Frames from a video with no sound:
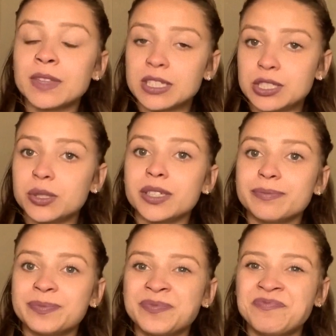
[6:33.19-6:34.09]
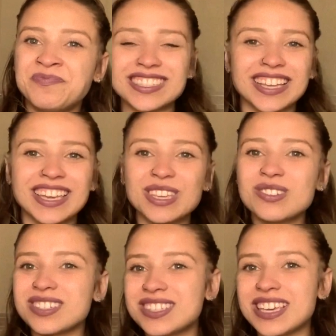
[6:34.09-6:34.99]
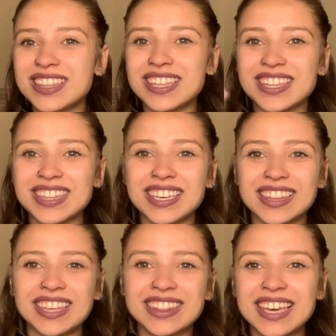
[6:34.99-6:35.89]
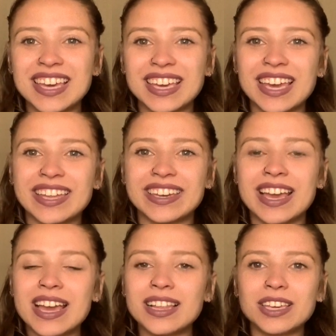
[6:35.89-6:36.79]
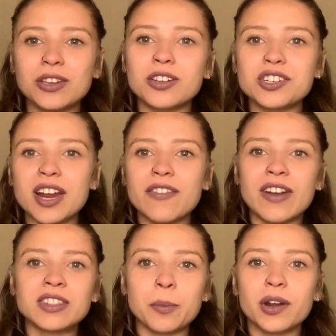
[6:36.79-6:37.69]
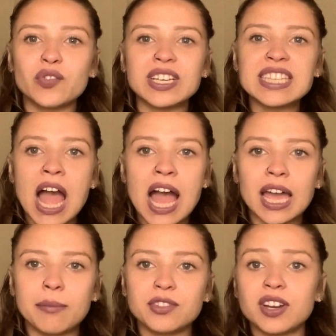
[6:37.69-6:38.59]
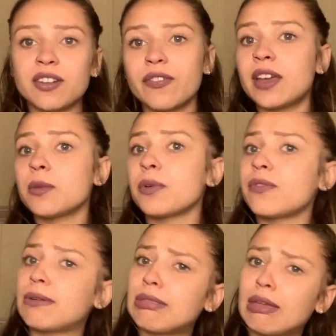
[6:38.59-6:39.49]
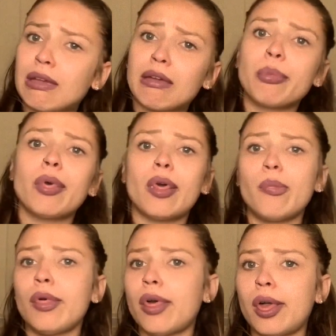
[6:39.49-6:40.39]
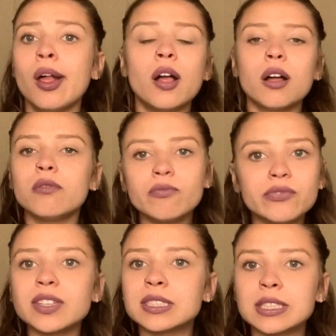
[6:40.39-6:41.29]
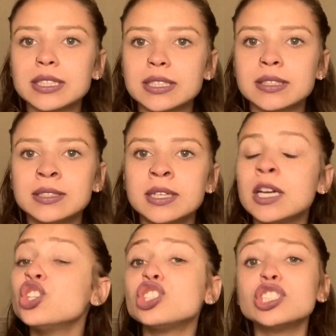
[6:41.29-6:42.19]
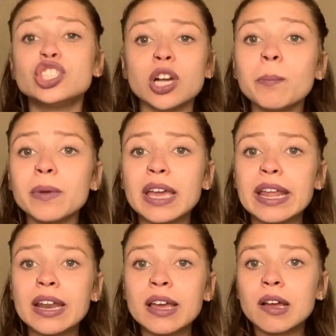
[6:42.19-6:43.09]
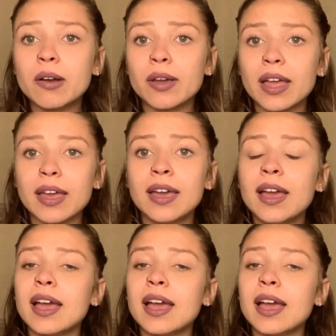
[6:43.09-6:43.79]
Let's do it. Like you just think, and like, you know, you're trying to find the perfect time, you're trying to find the perfect thing, blah, blah. Doesn't exist. Just jump in, okay?